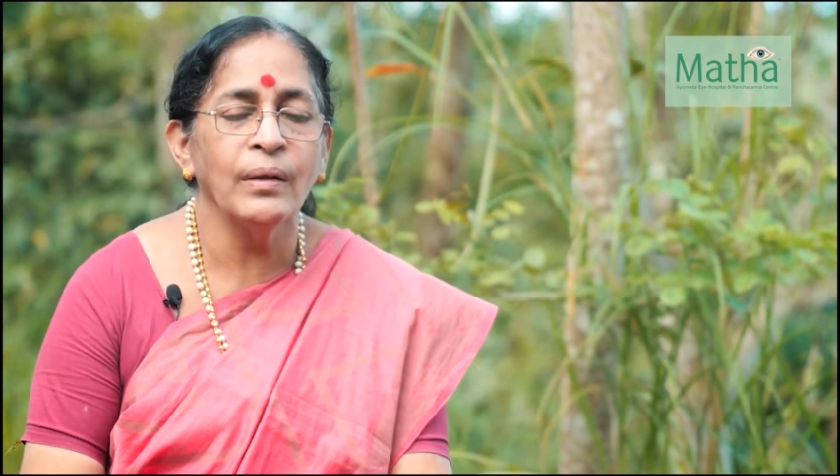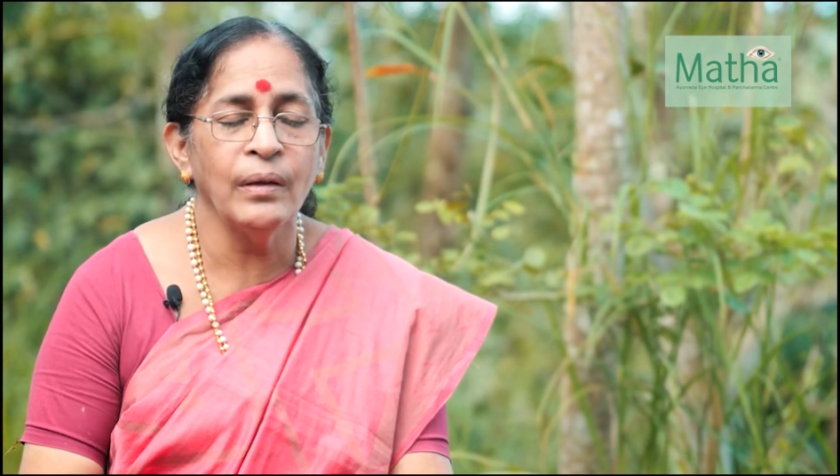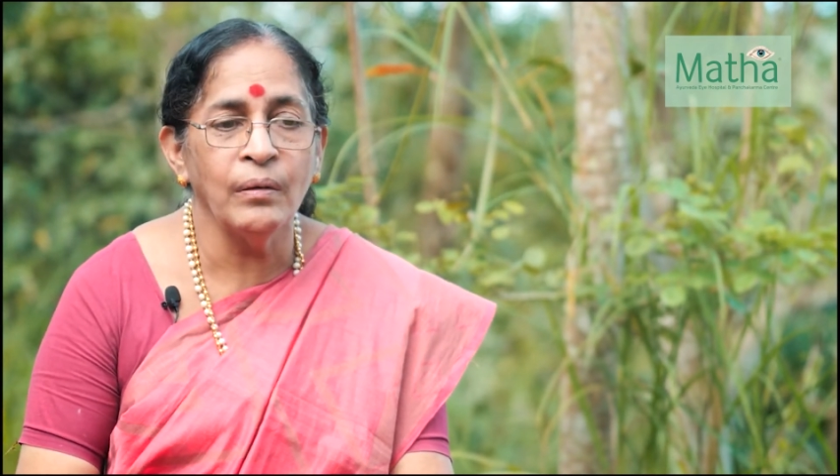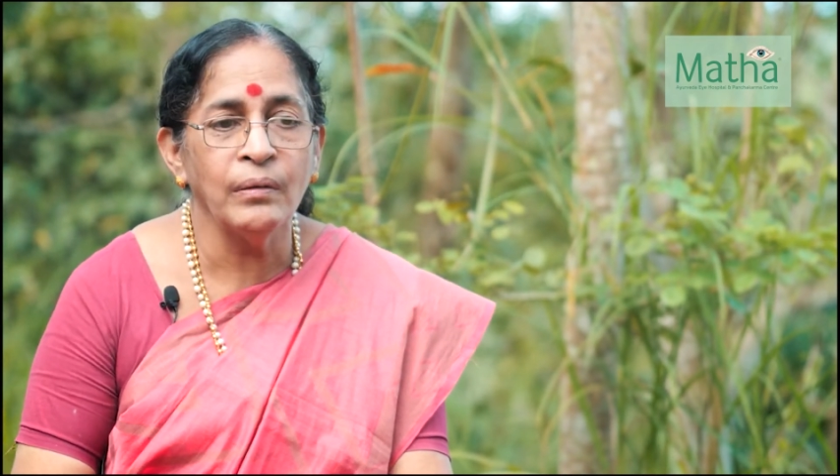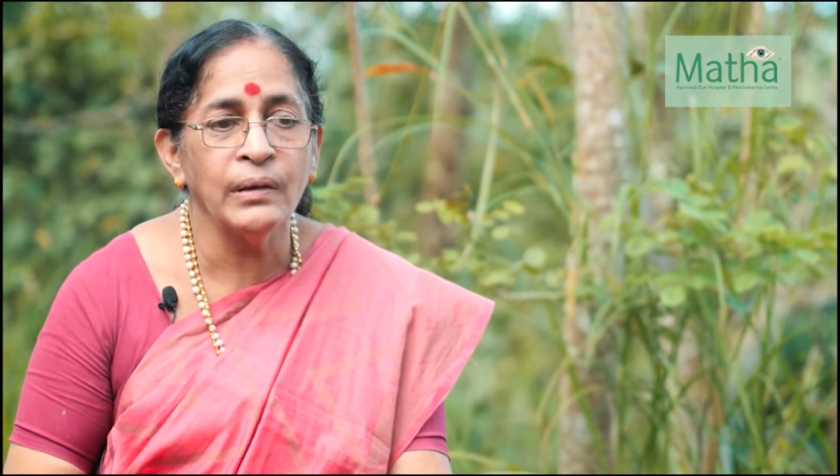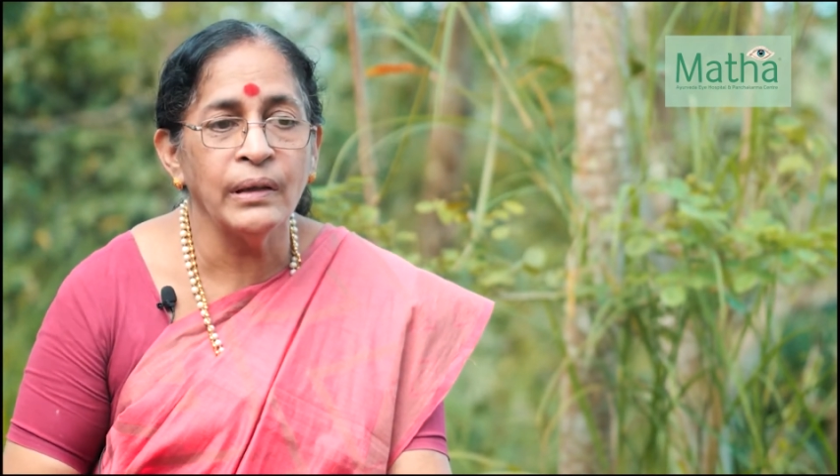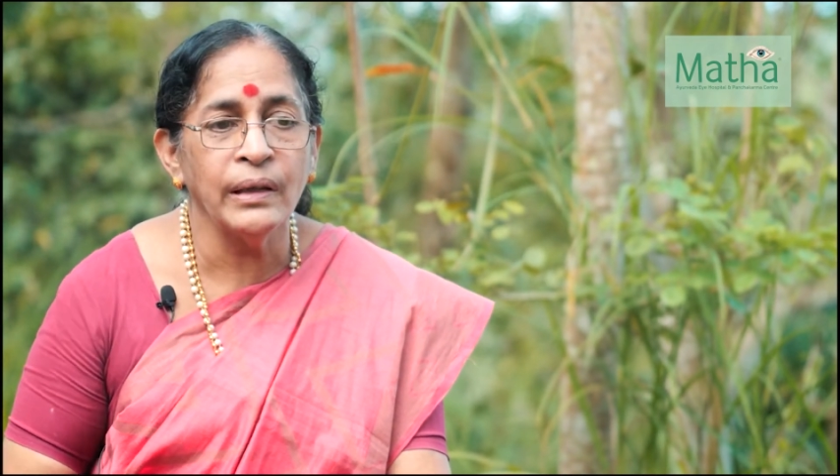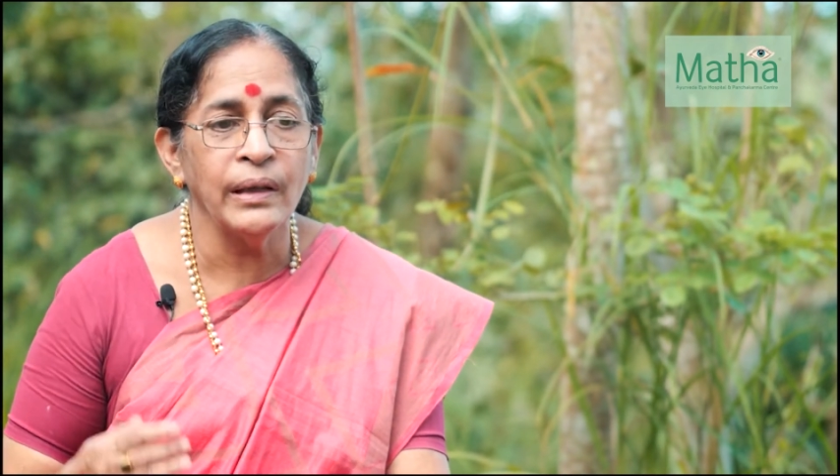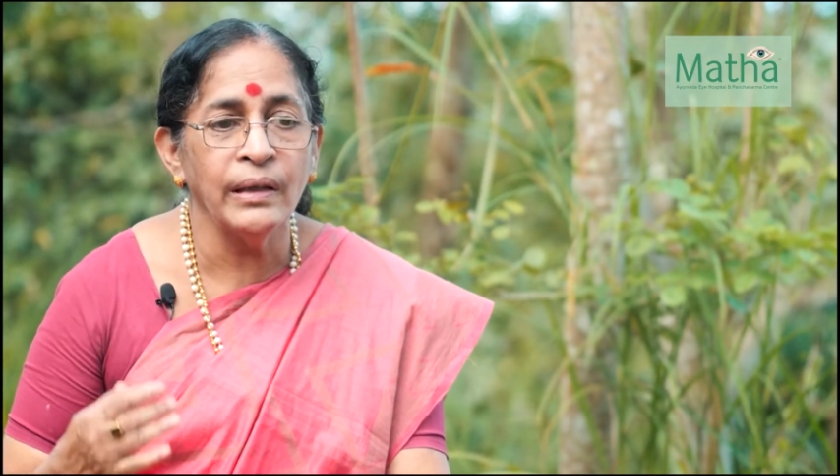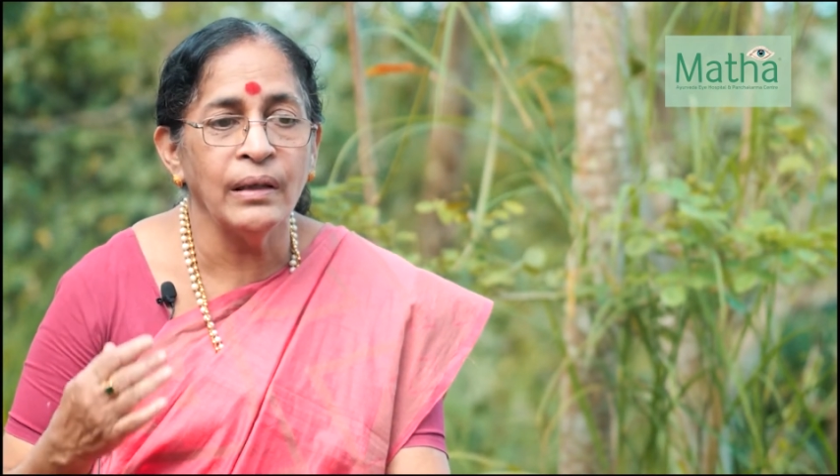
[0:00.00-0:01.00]
Not
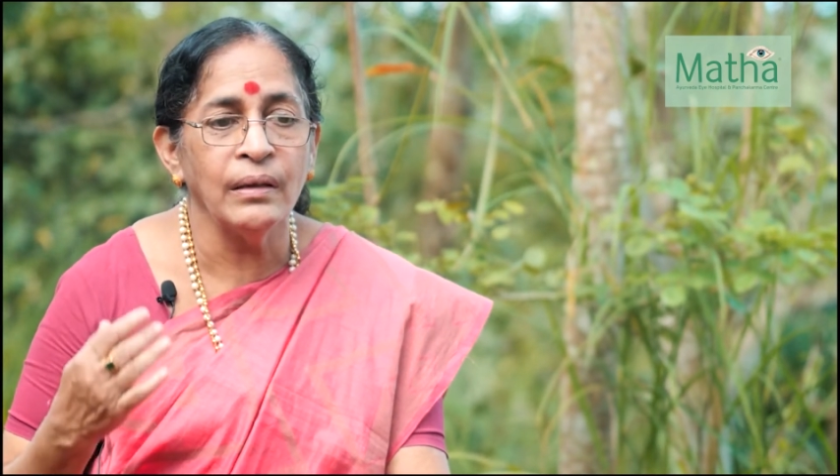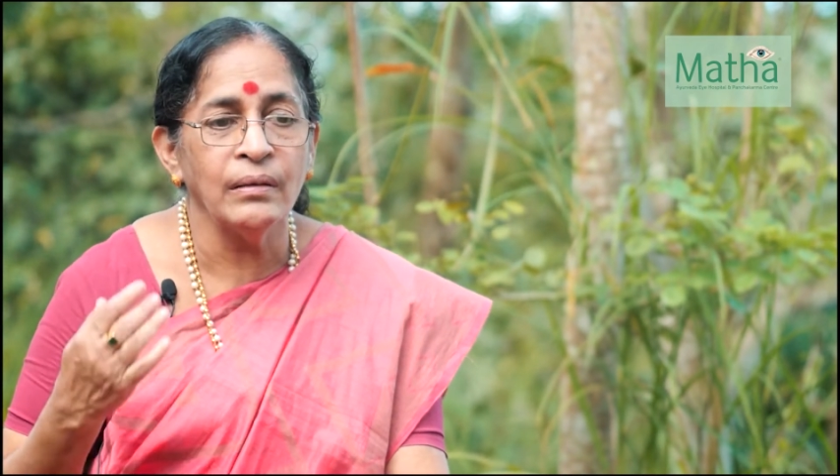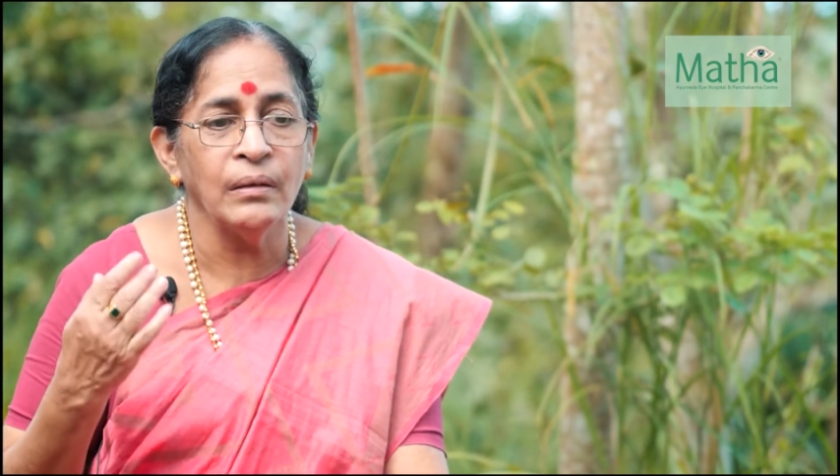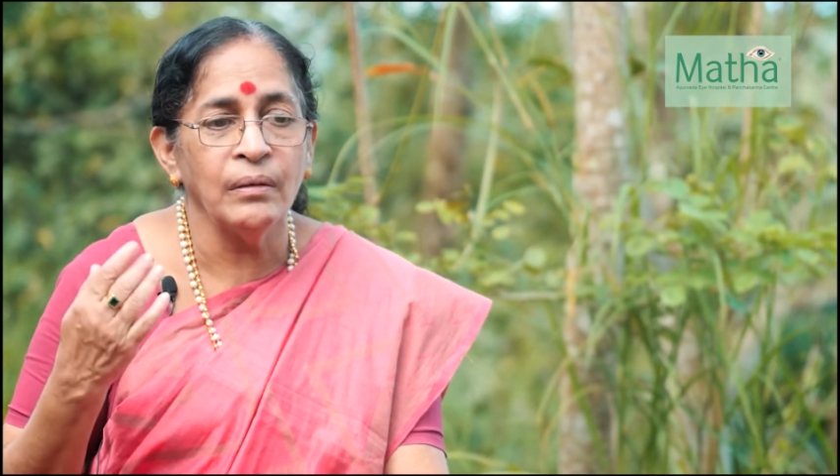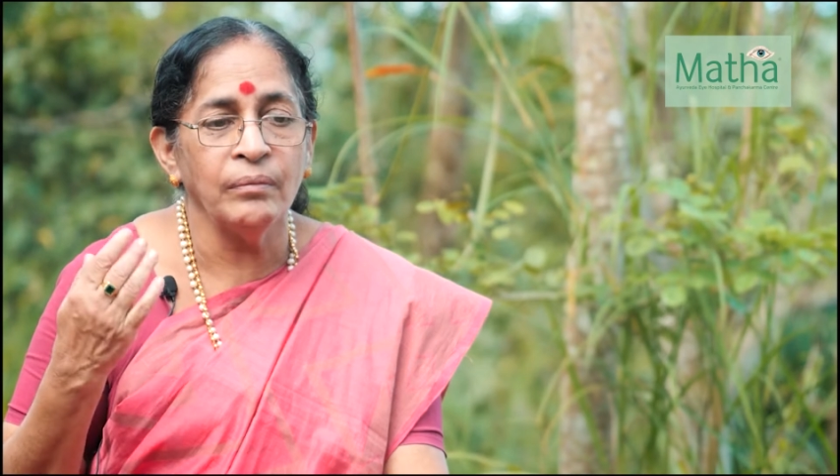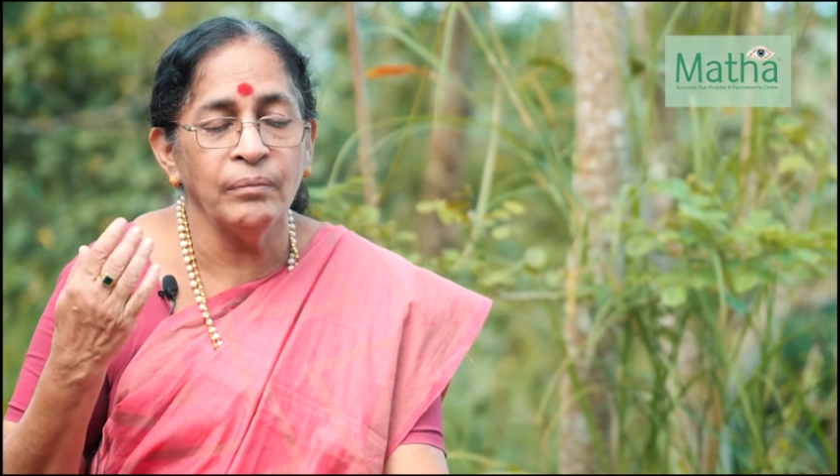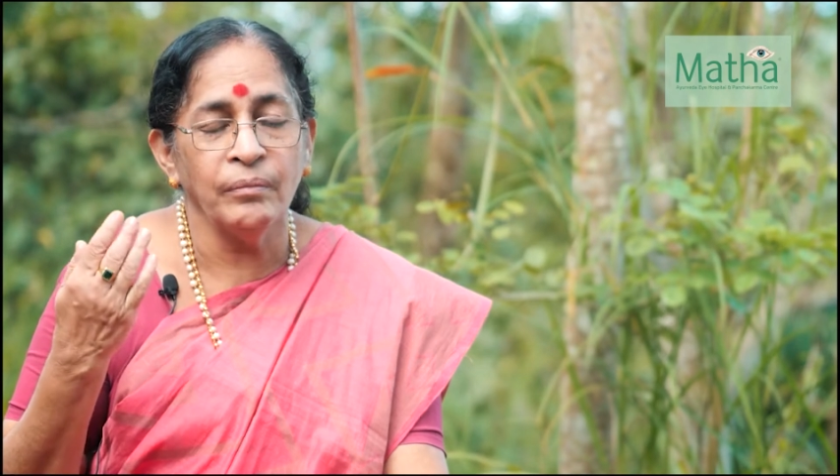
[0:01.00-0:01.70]
the